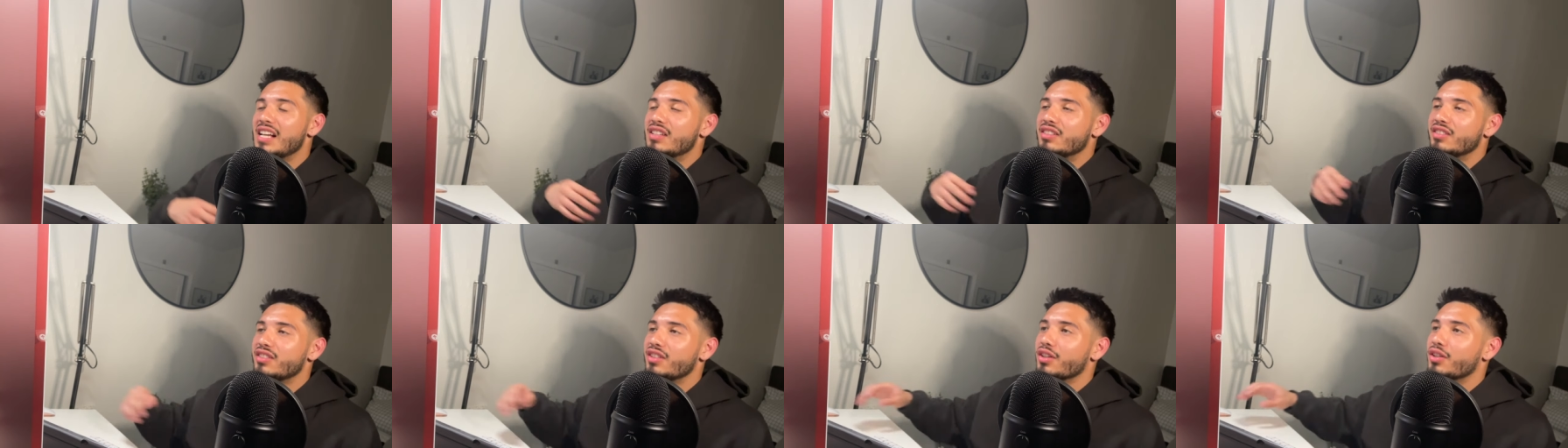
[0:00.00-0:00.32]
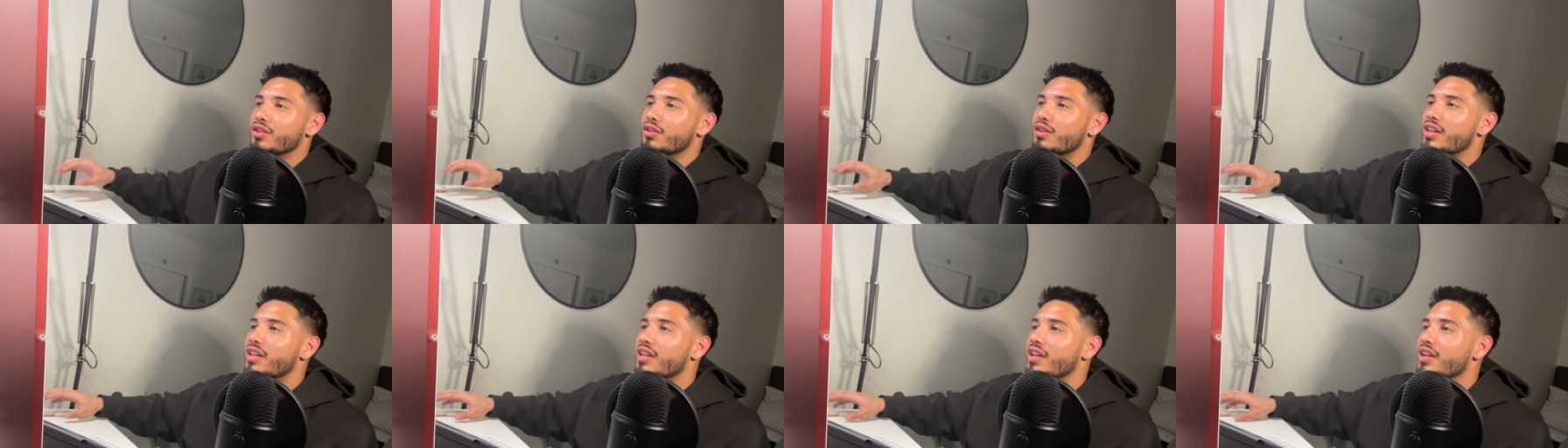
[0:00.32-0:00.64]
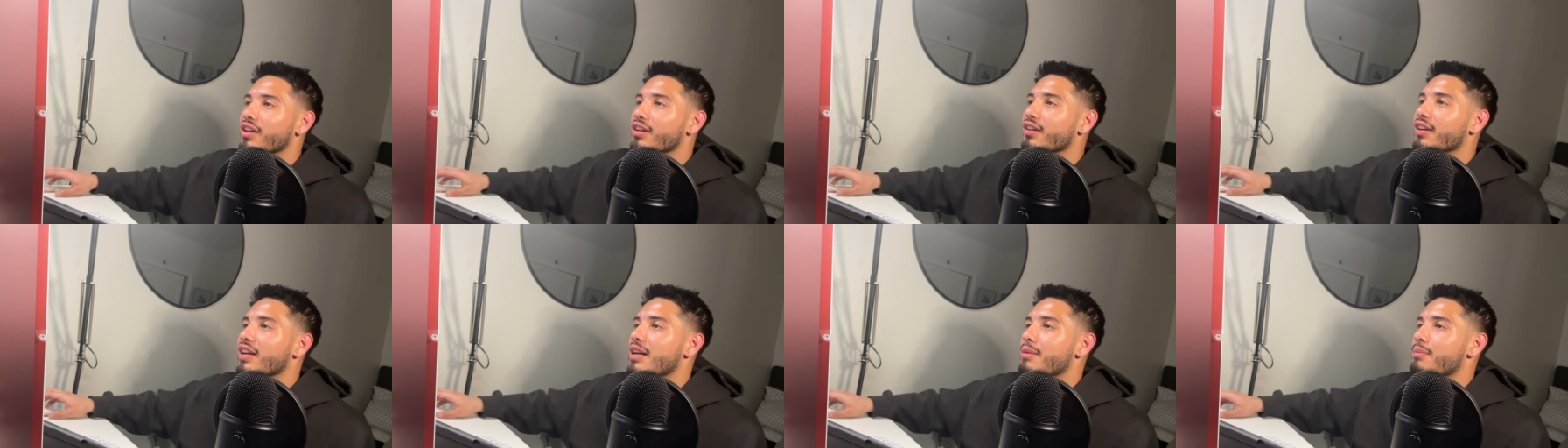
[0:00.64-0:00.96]
So
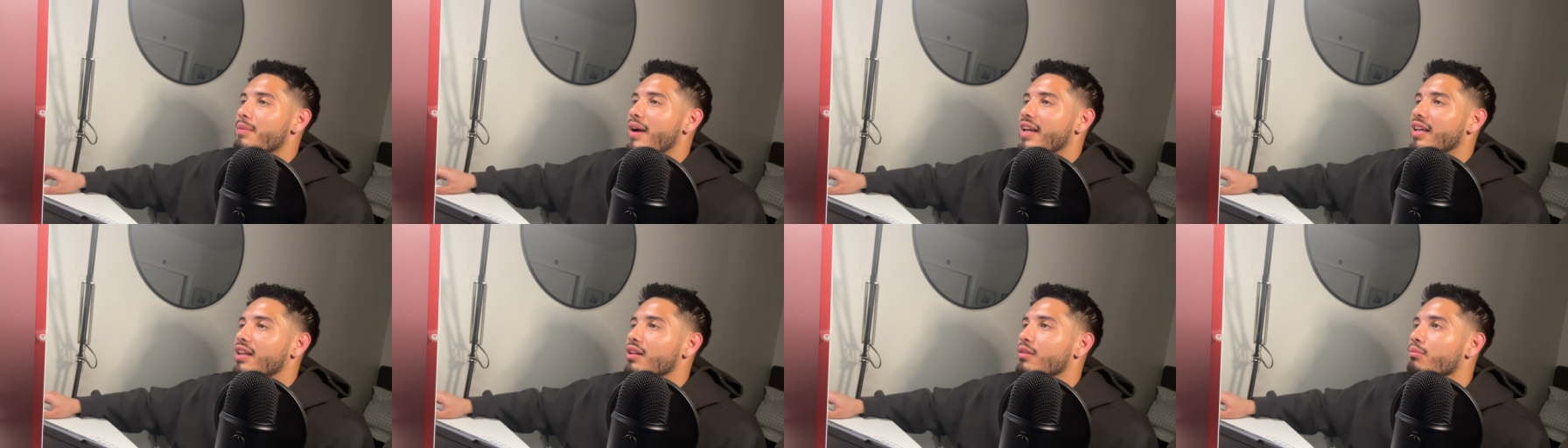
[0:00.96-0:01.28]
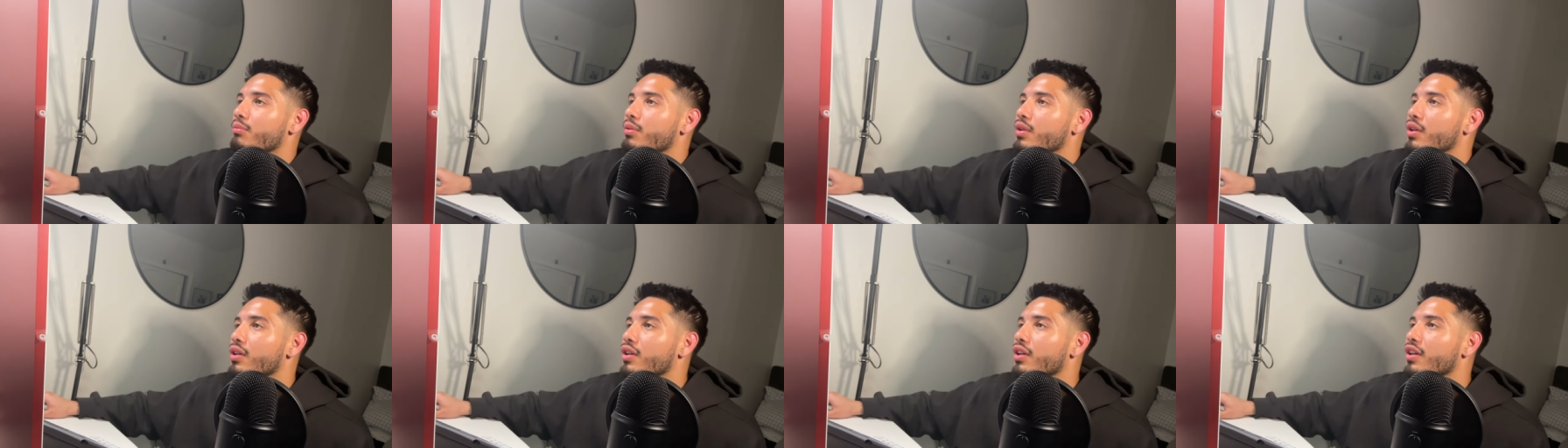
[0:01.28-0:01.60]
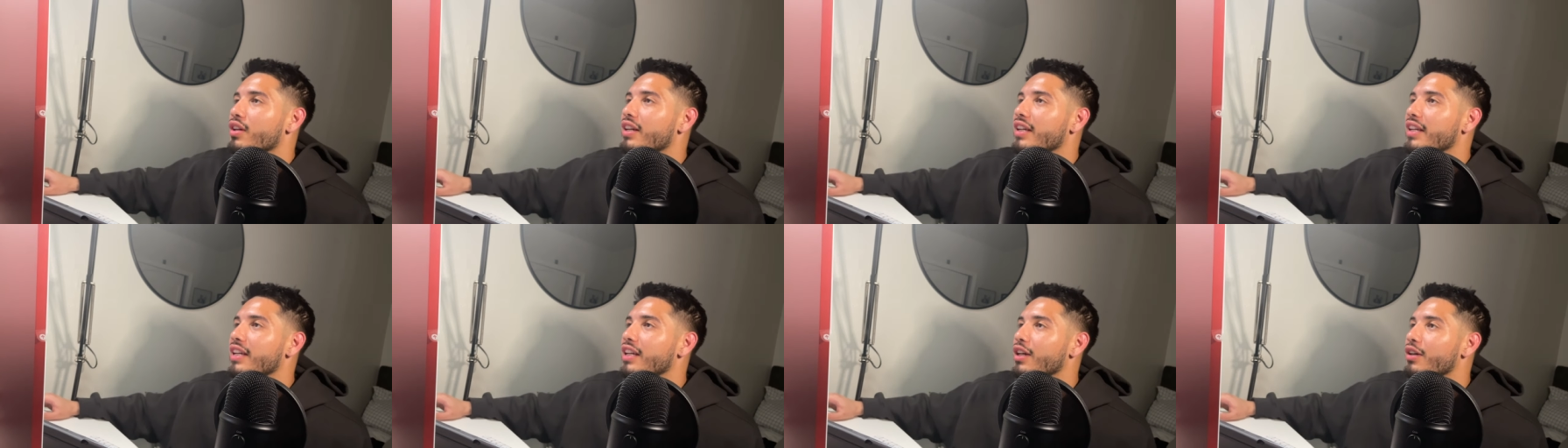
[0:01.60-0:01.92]
here in my computer,
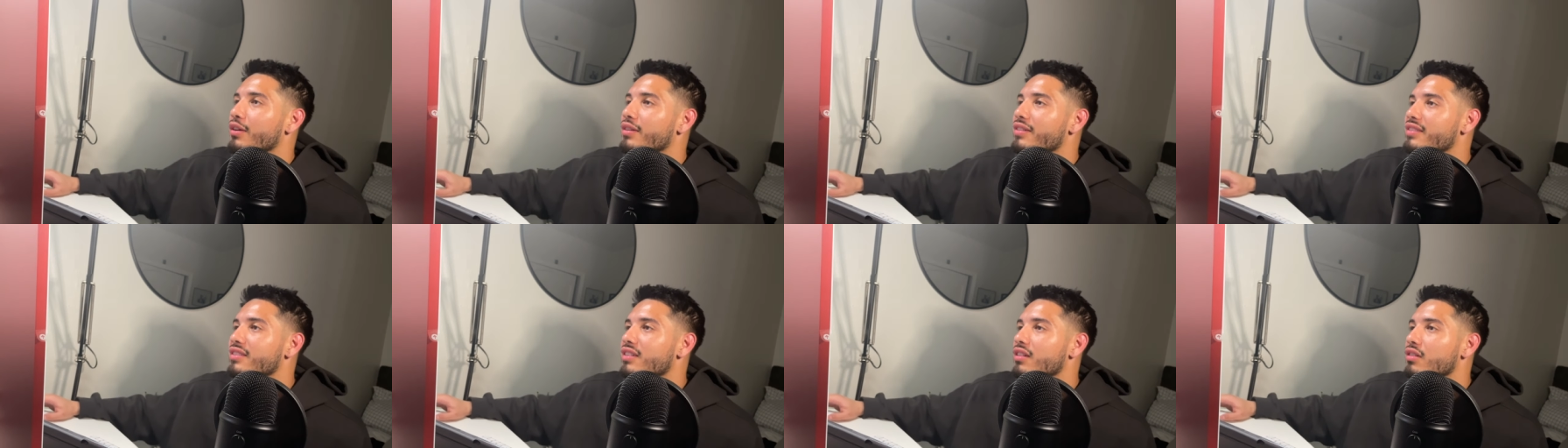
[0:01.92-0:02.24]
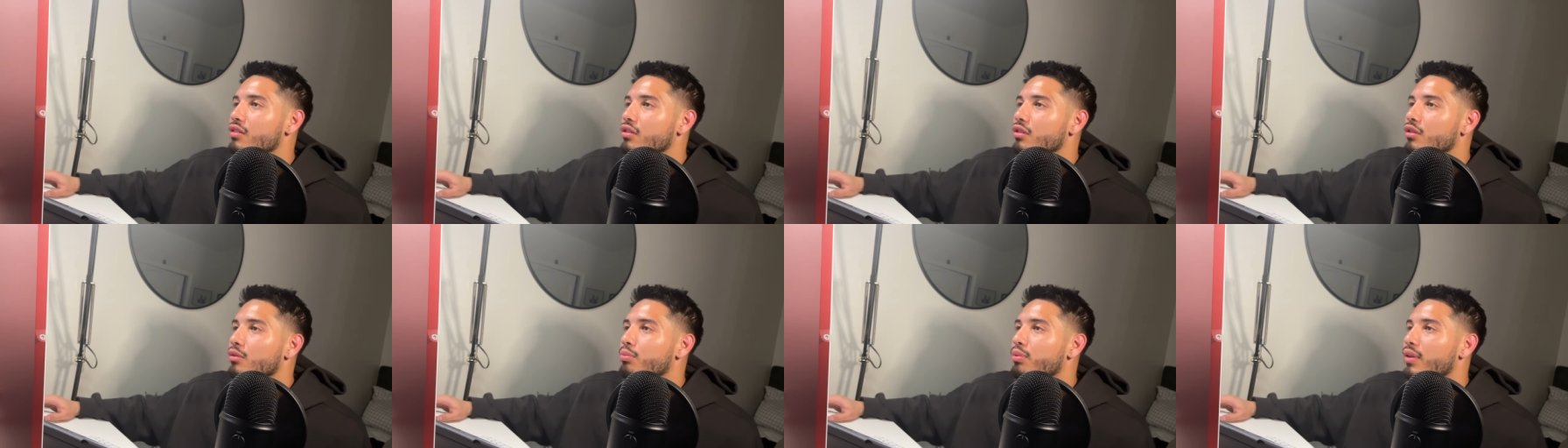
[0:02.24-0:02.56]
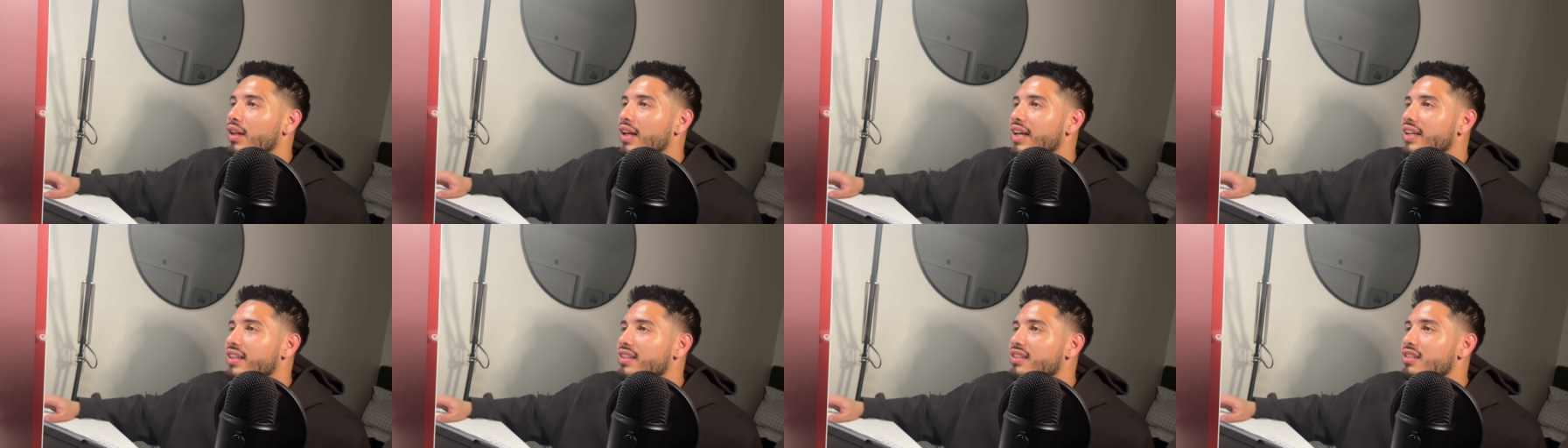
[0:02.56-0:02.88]
here is a
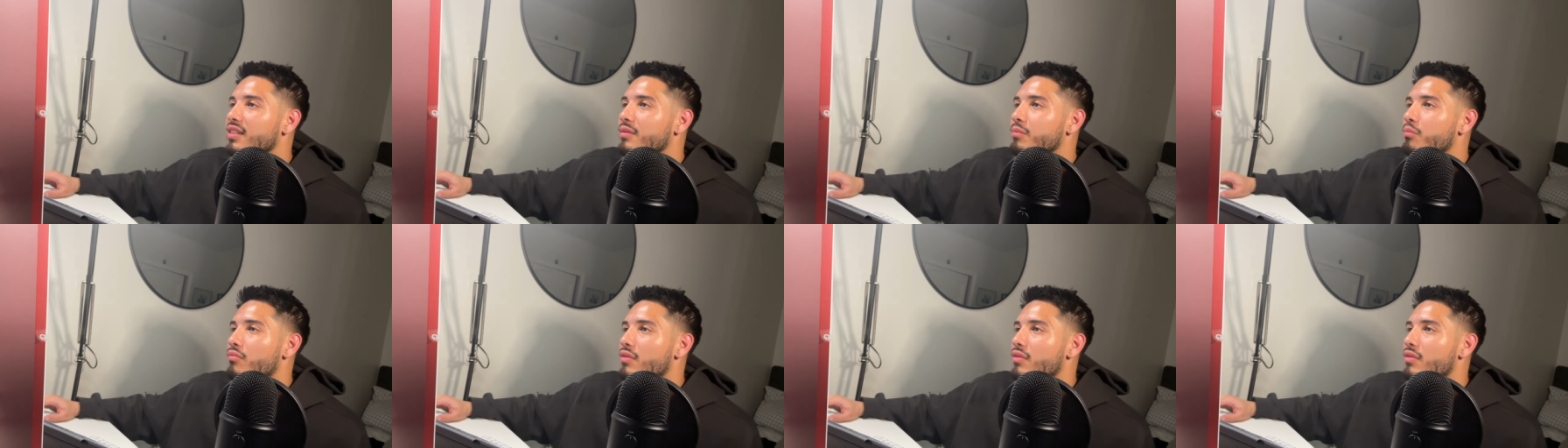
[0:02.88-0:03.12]
duplex.